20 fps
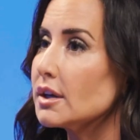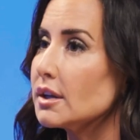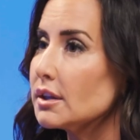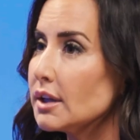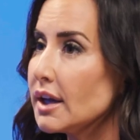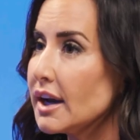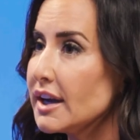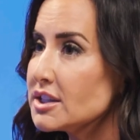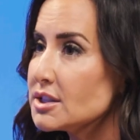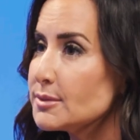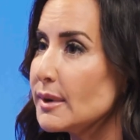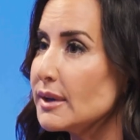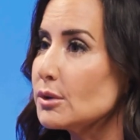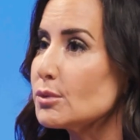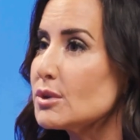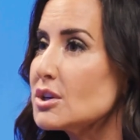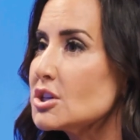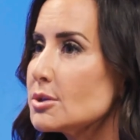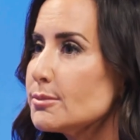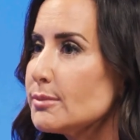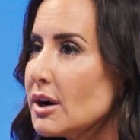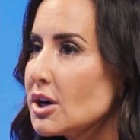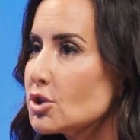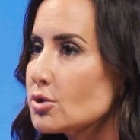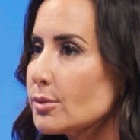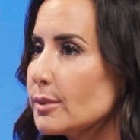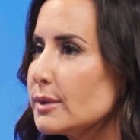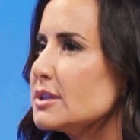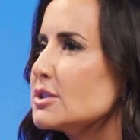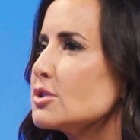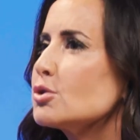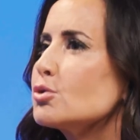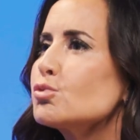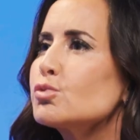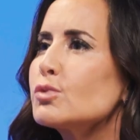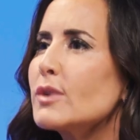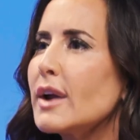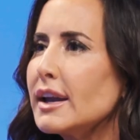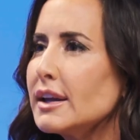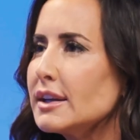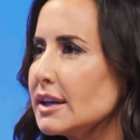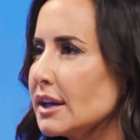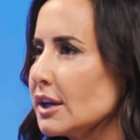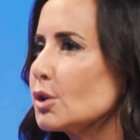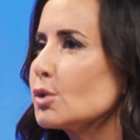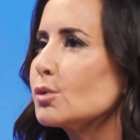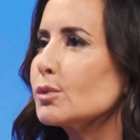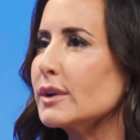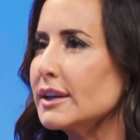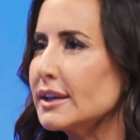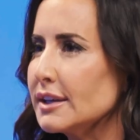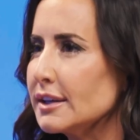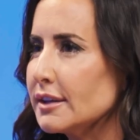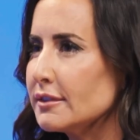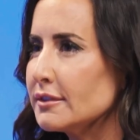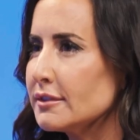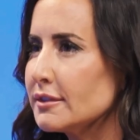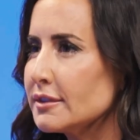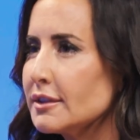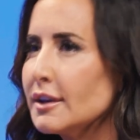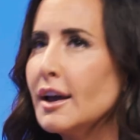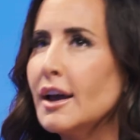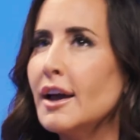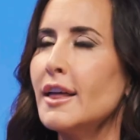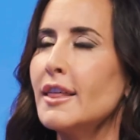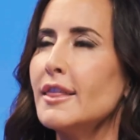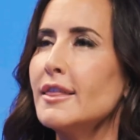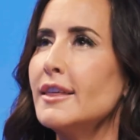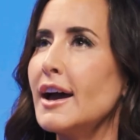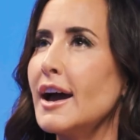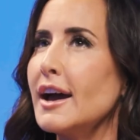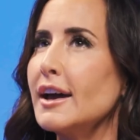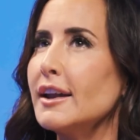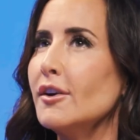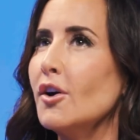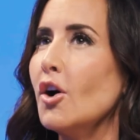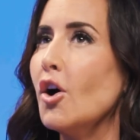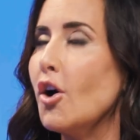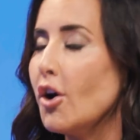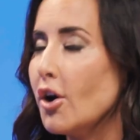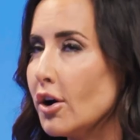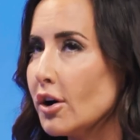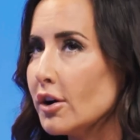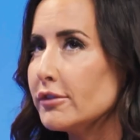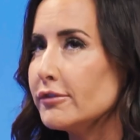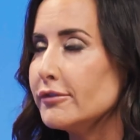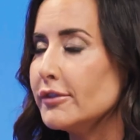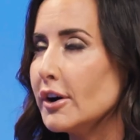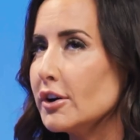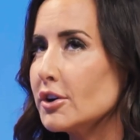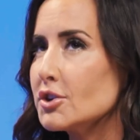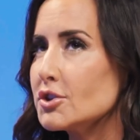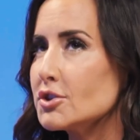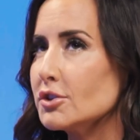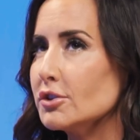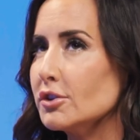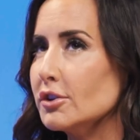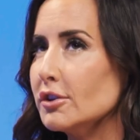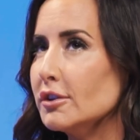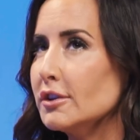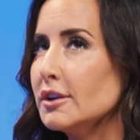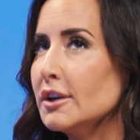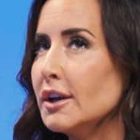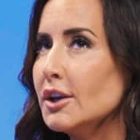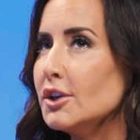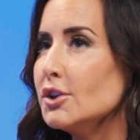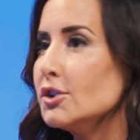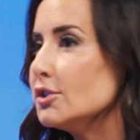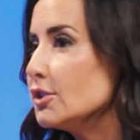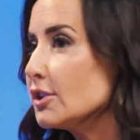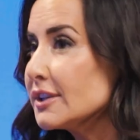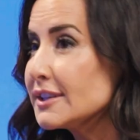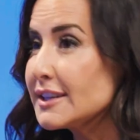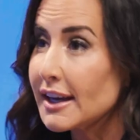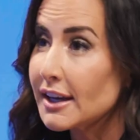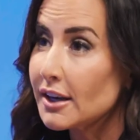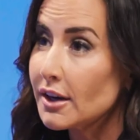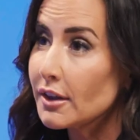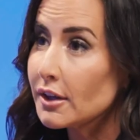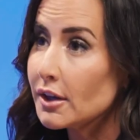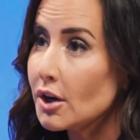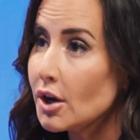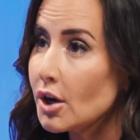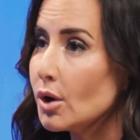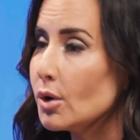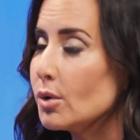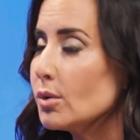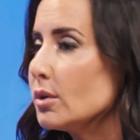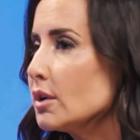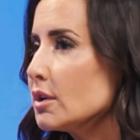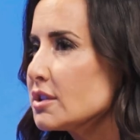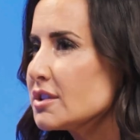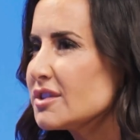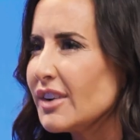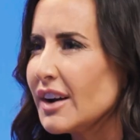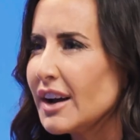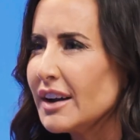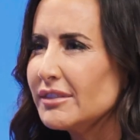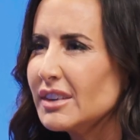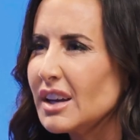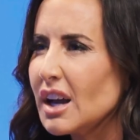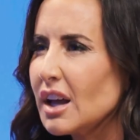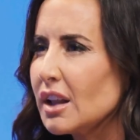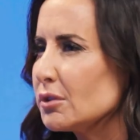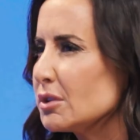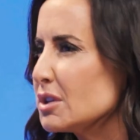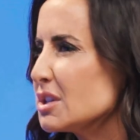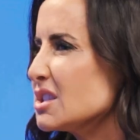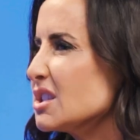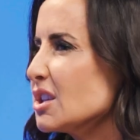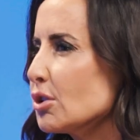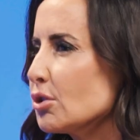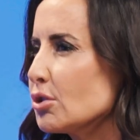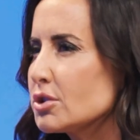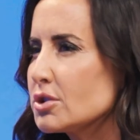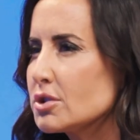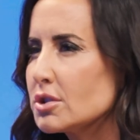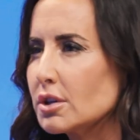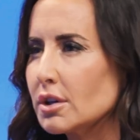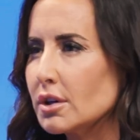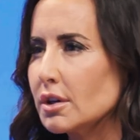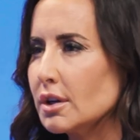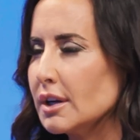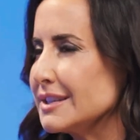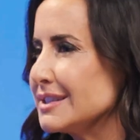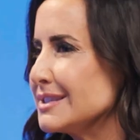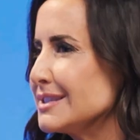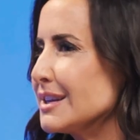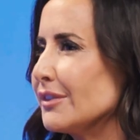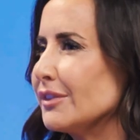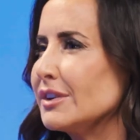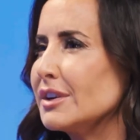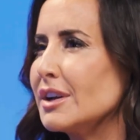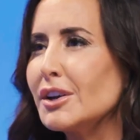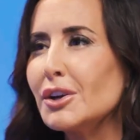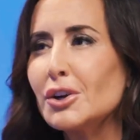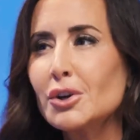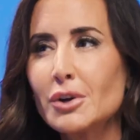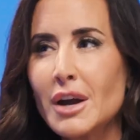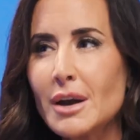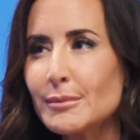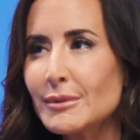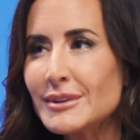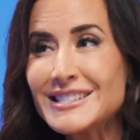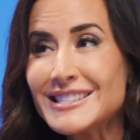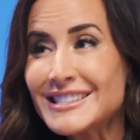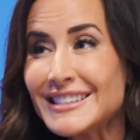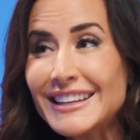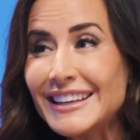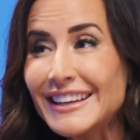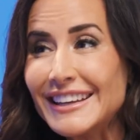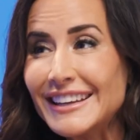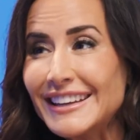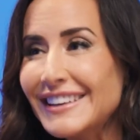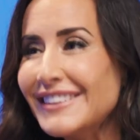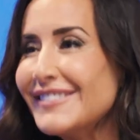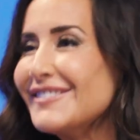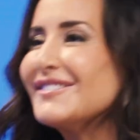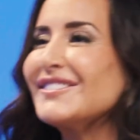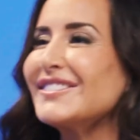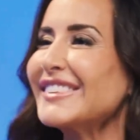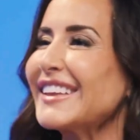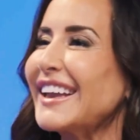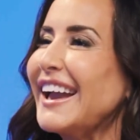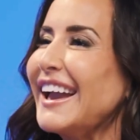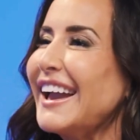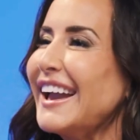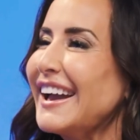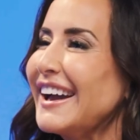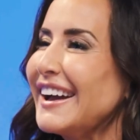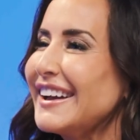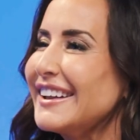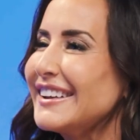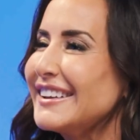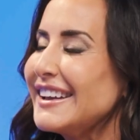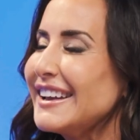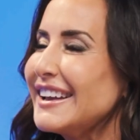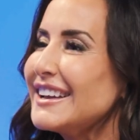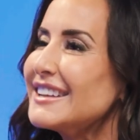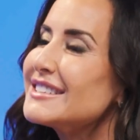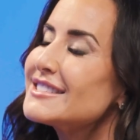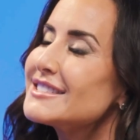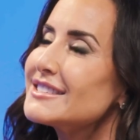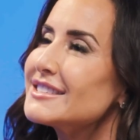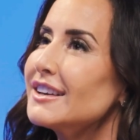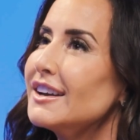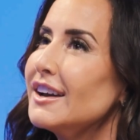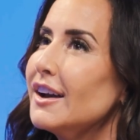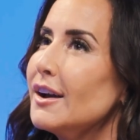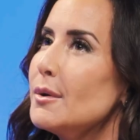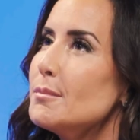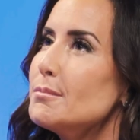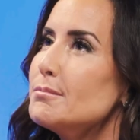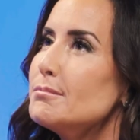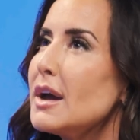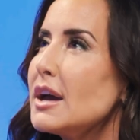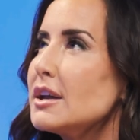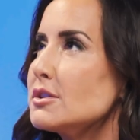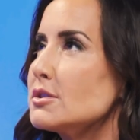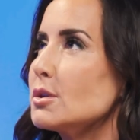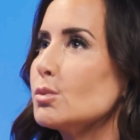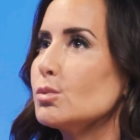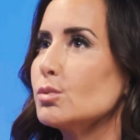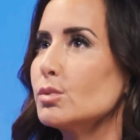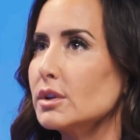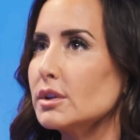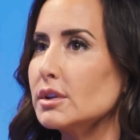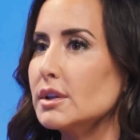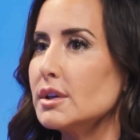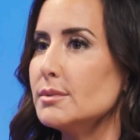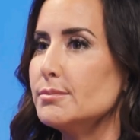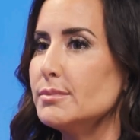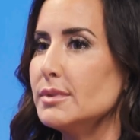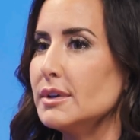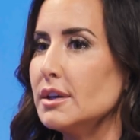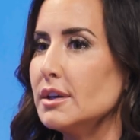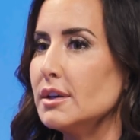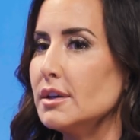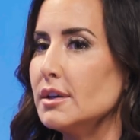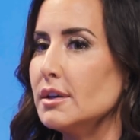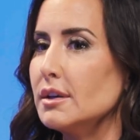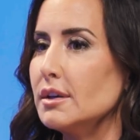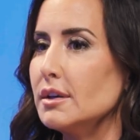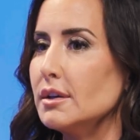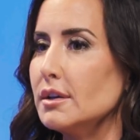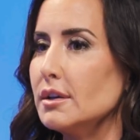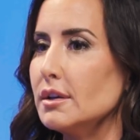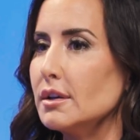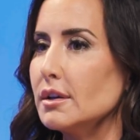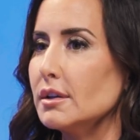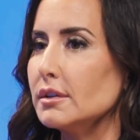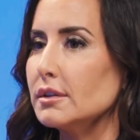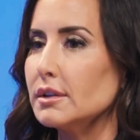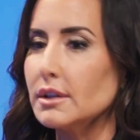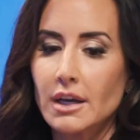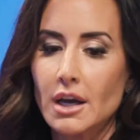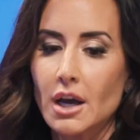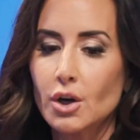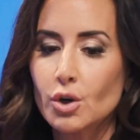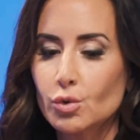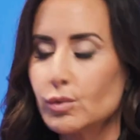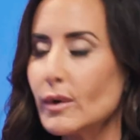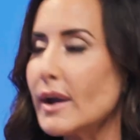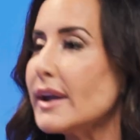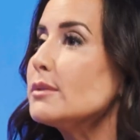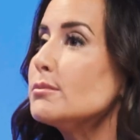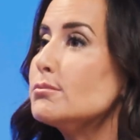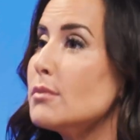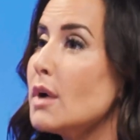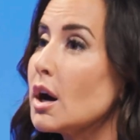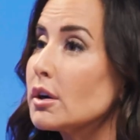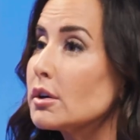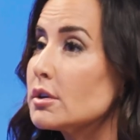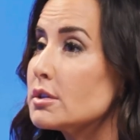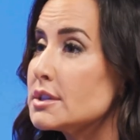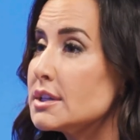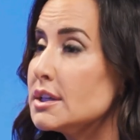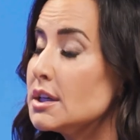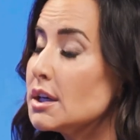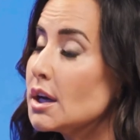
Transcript: and lion's mane and reishi mushroom and these great ingredients that are functional. You can take it on the go. It's 5 calories, 0 sugar. It's definitely not your grandma's tea. And it's meant to really be a great modern tea